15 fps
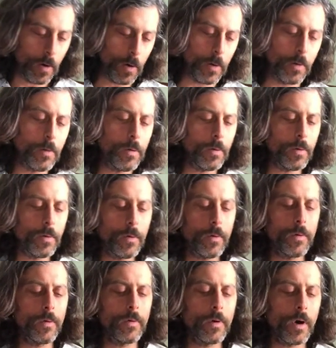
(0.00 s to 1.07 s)

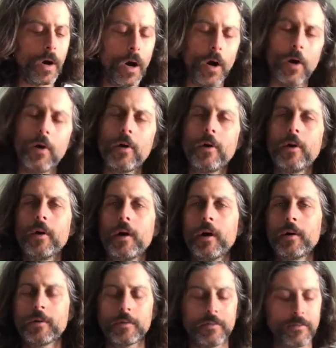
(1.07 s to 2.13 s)
Oh, heart
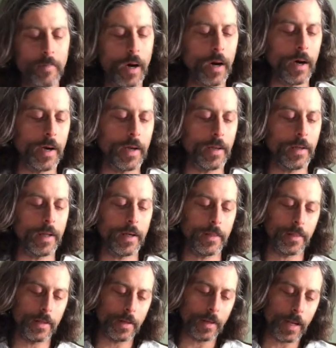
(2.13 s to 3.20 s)
of mine,
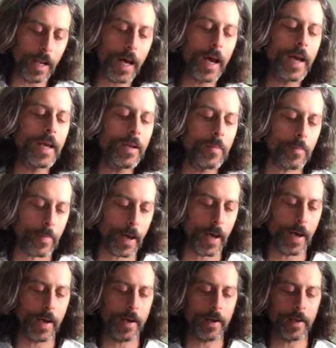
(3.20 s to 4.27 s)
let the light
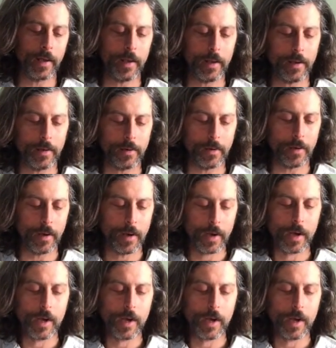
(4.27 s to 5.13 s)
back in,